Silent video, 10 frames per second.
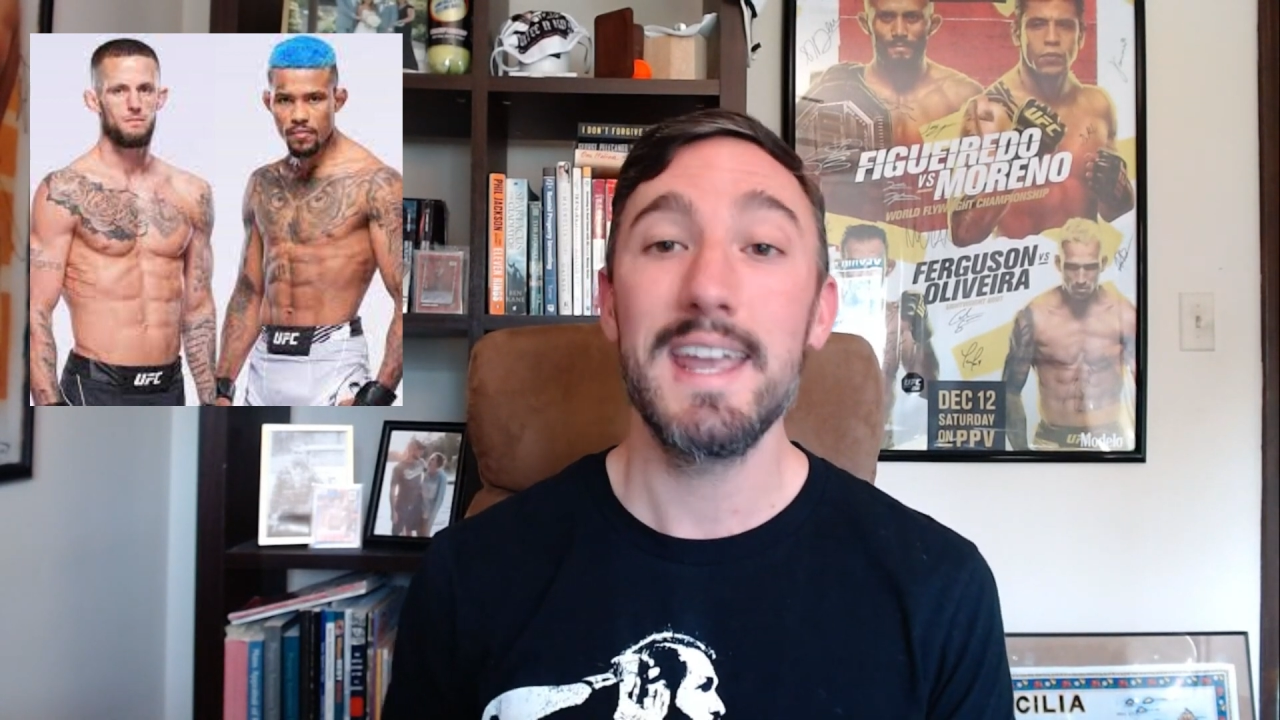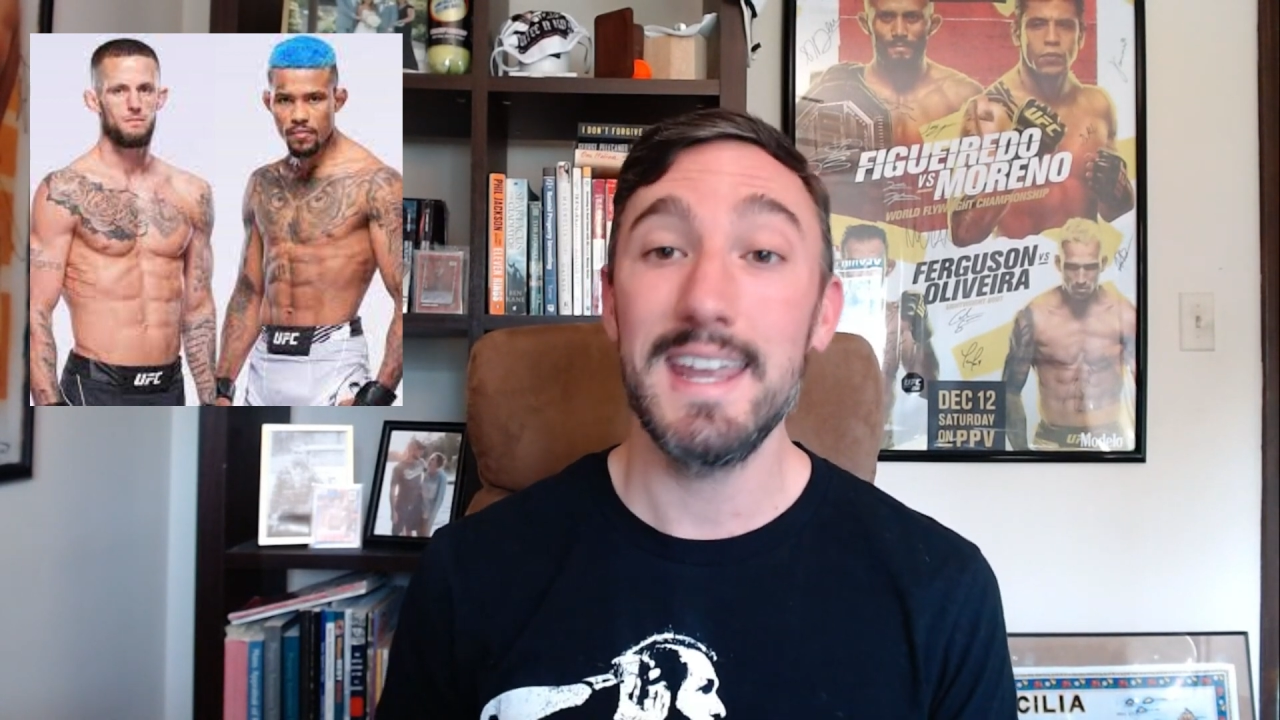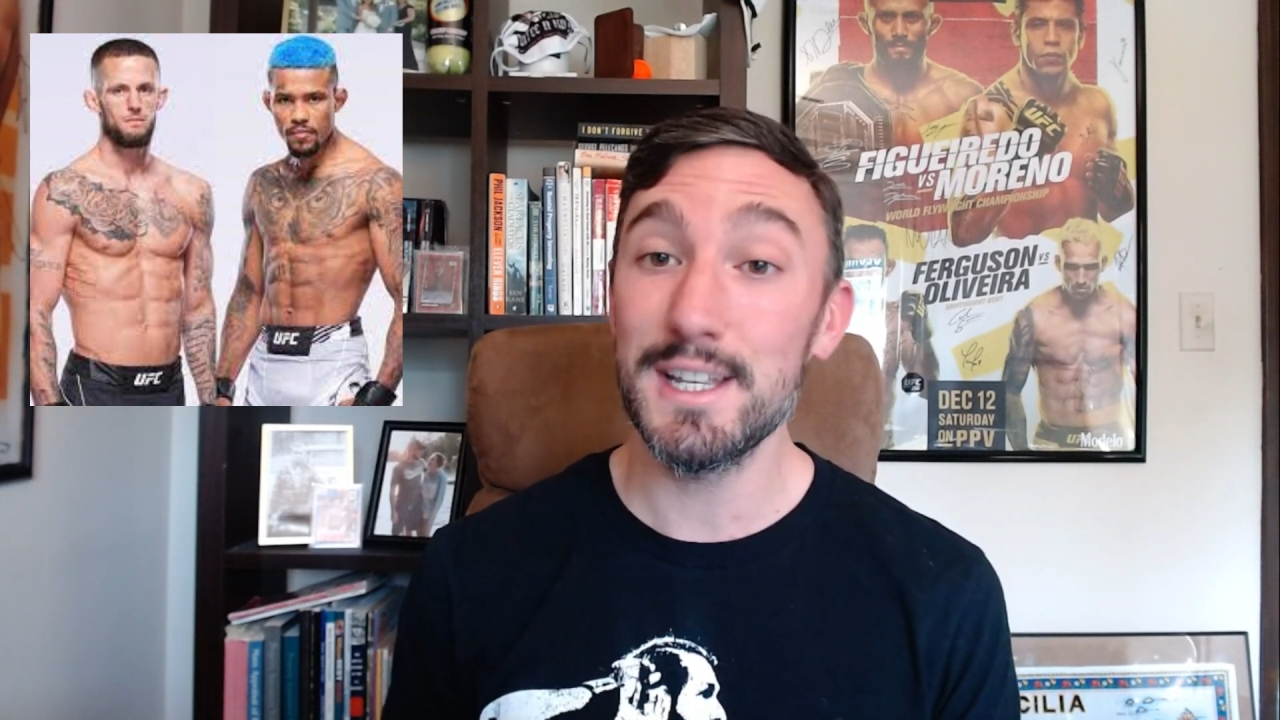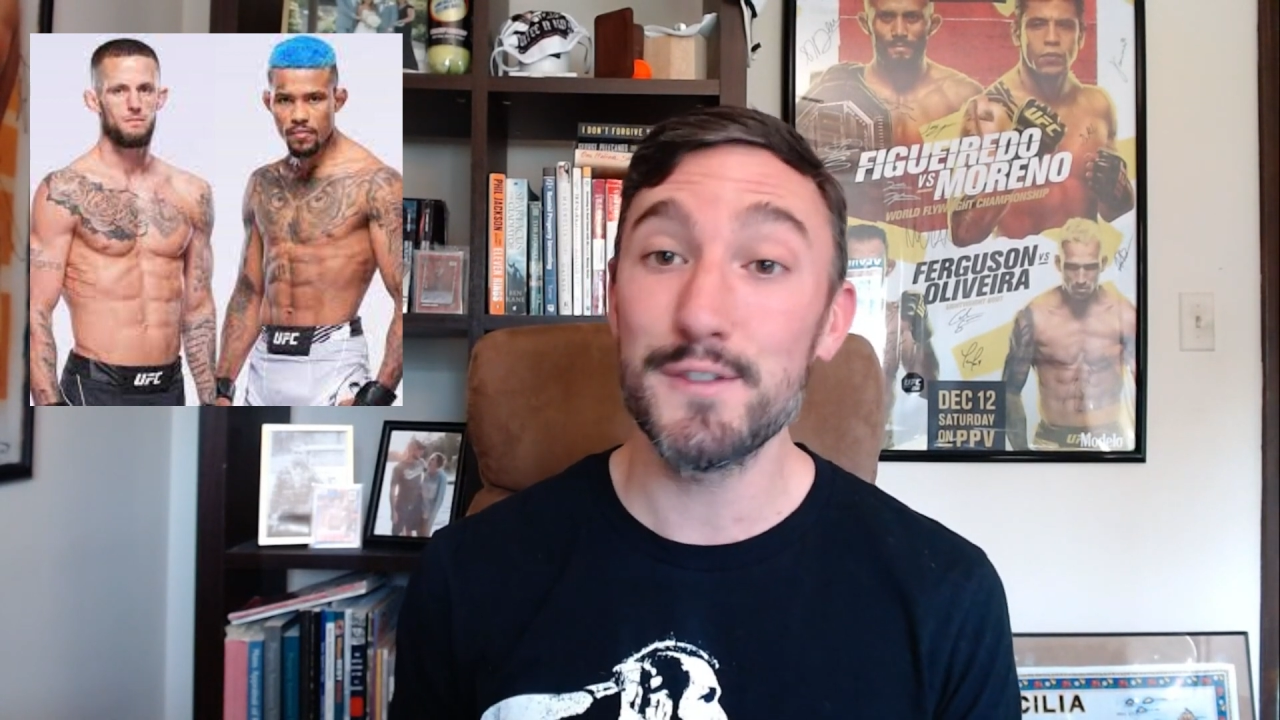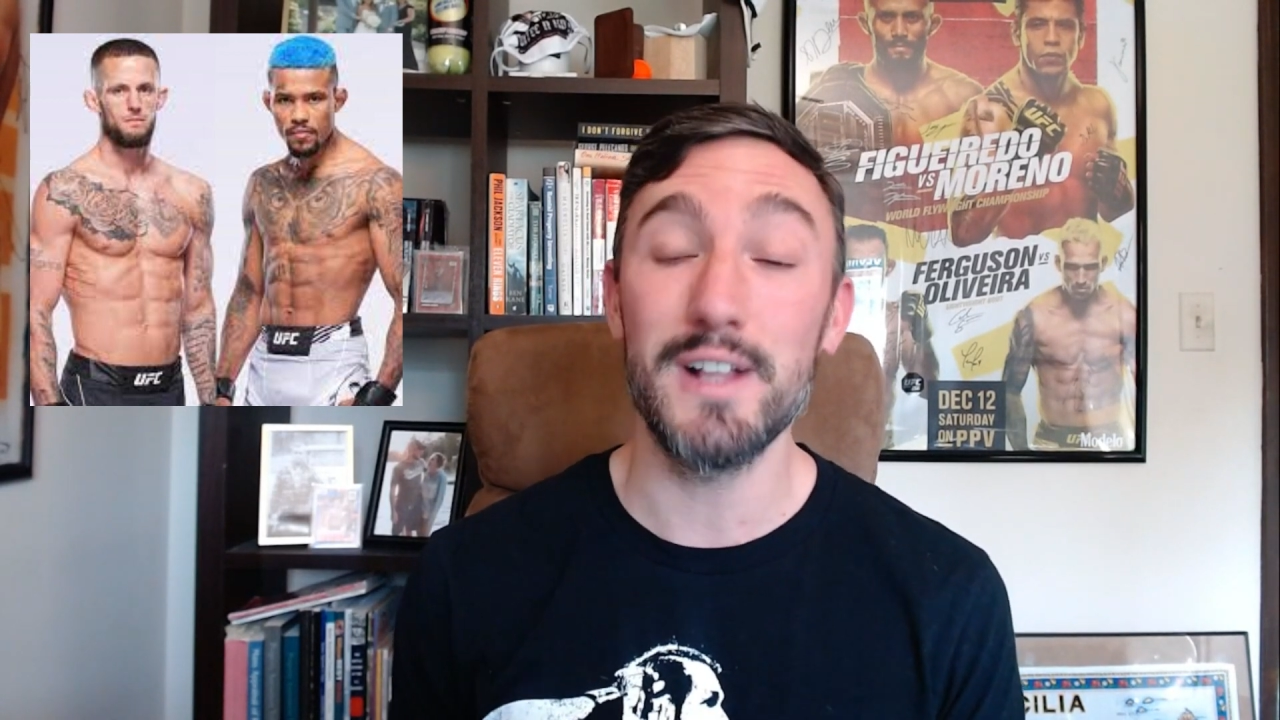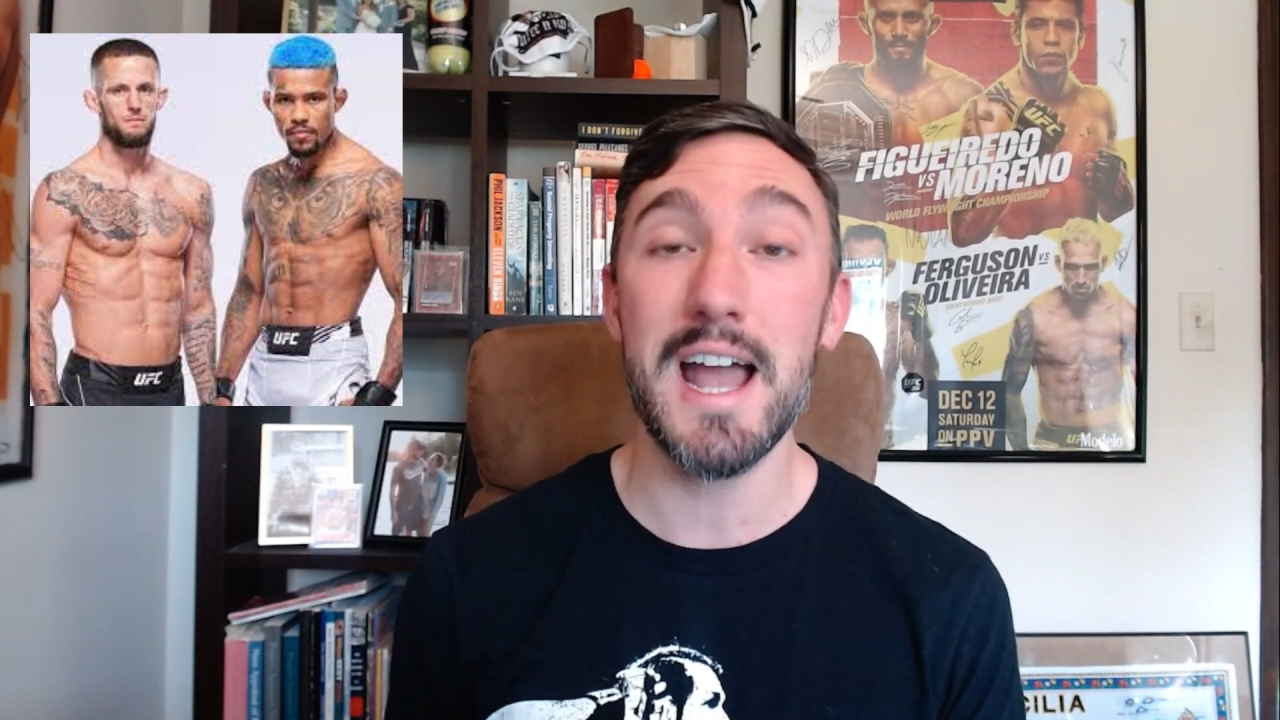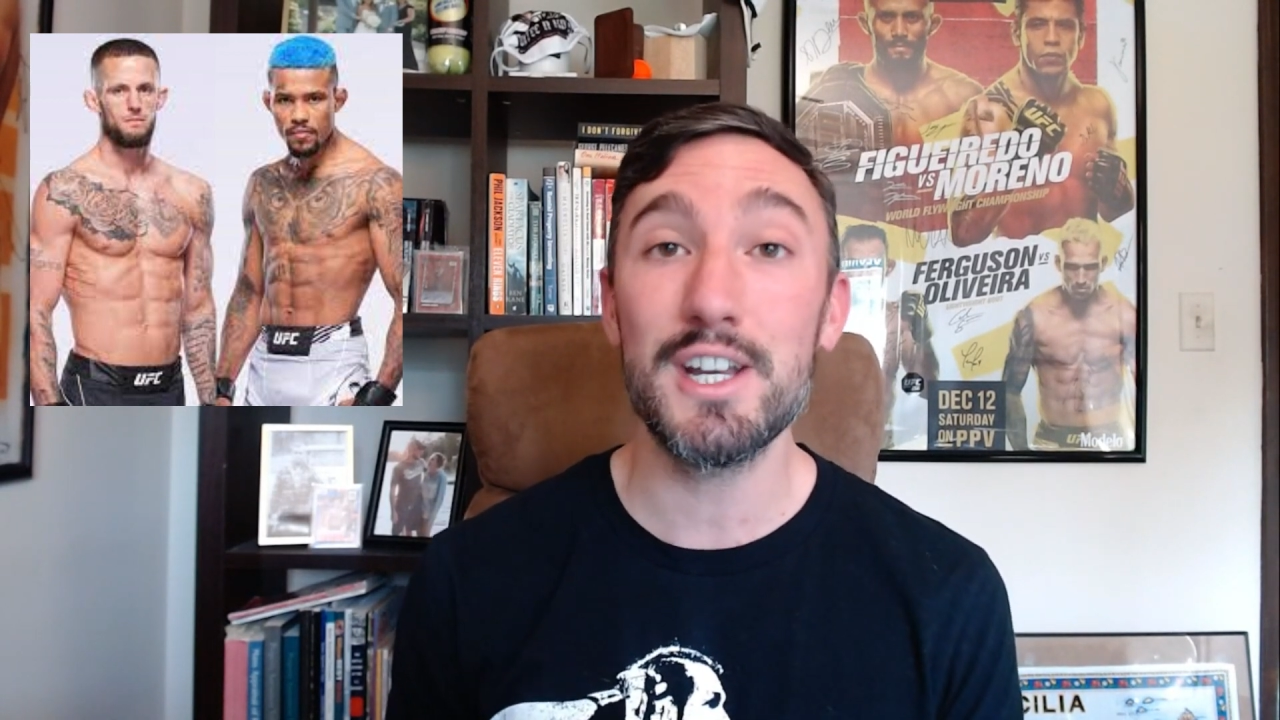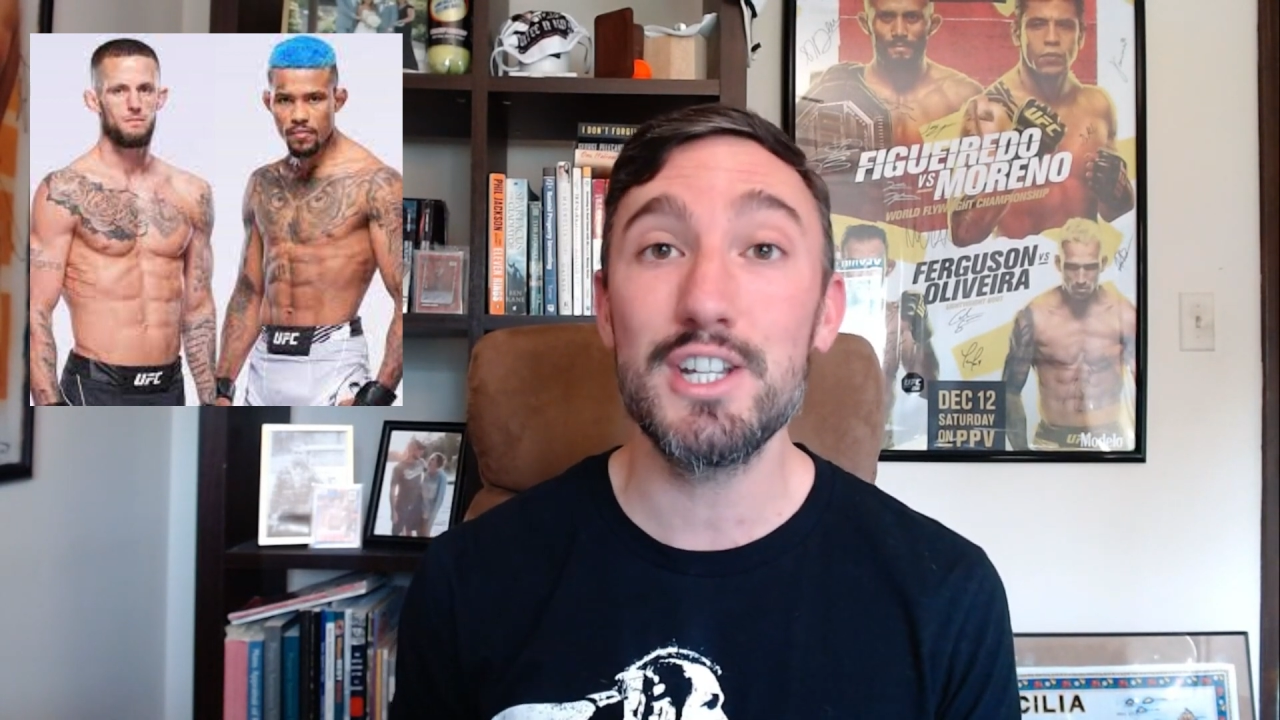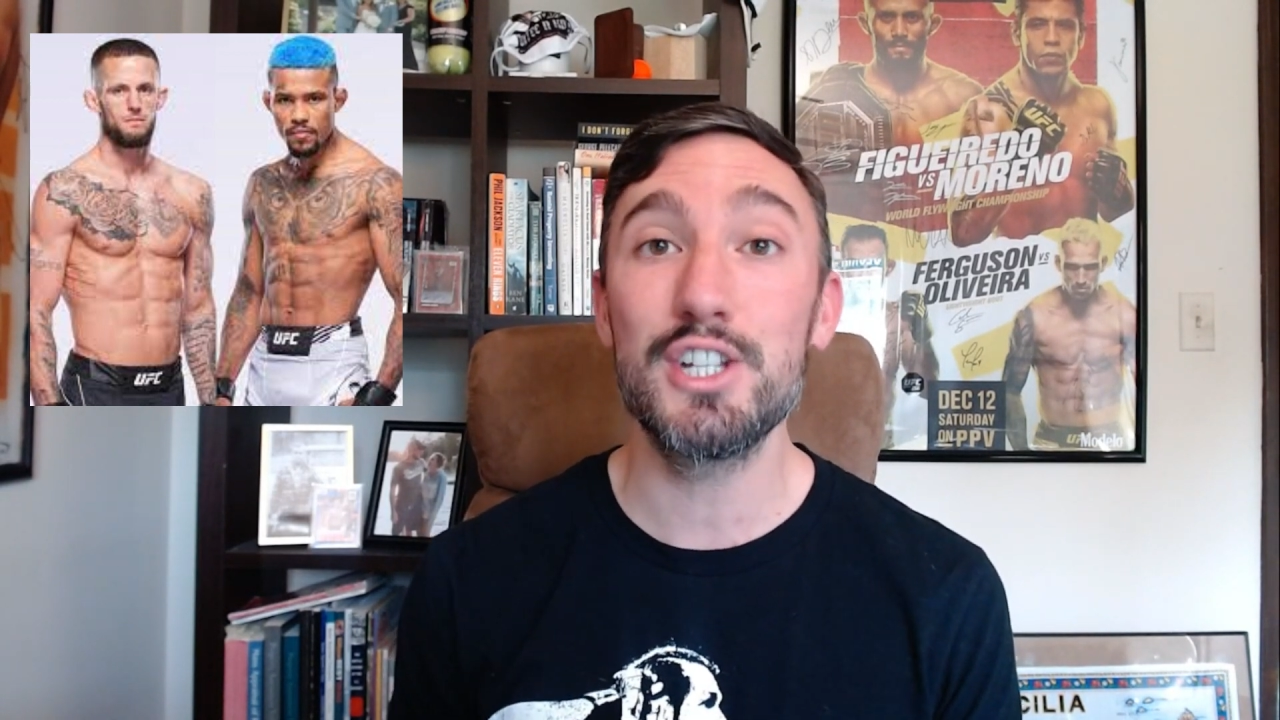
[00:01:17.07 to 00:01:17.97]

He has flashy